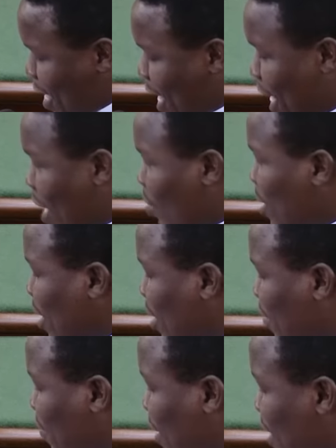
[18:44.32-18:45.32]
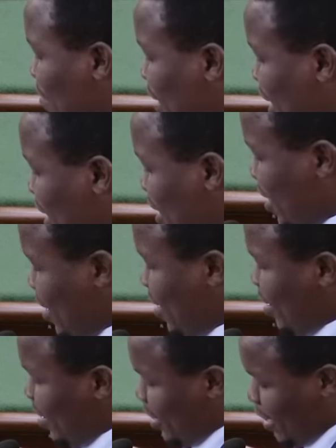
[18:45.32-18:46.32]
And I'll justify my
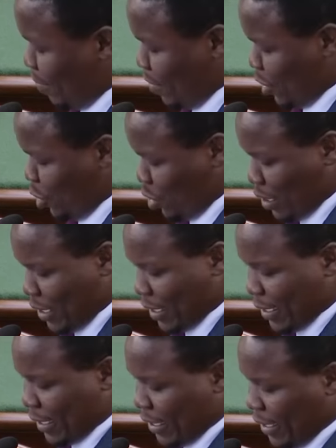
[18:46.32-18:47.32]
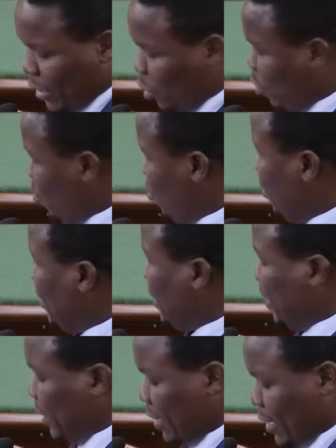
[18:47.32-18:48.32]
submission. In this rule,
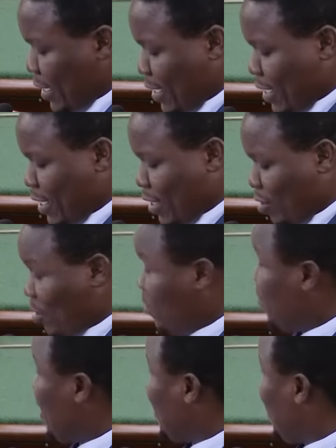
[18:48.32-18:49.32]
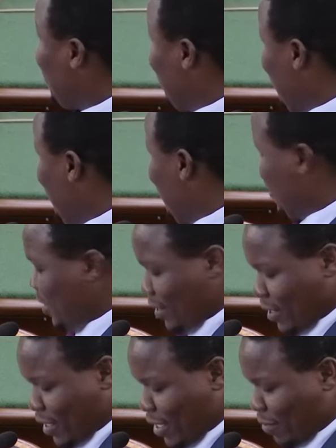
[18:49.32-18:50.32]
on first reading,
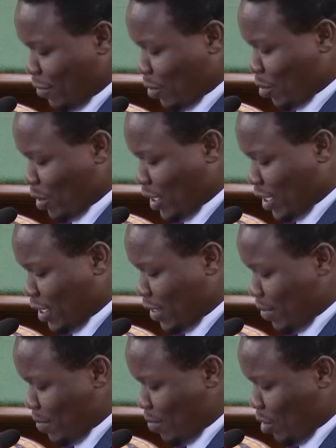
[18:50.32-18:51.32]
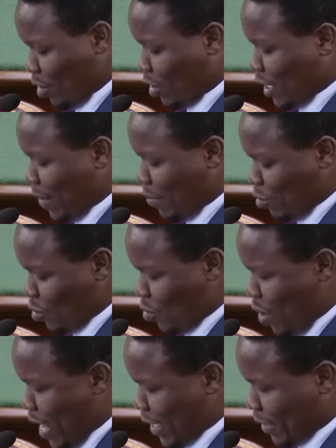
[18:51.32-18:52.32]
if you read both sub-rule
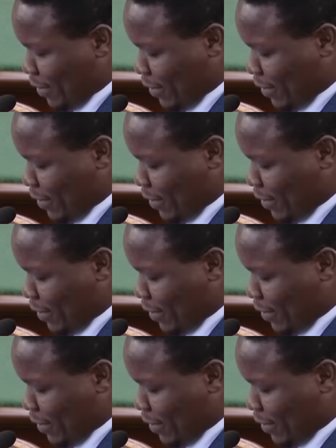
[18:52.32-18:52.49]
1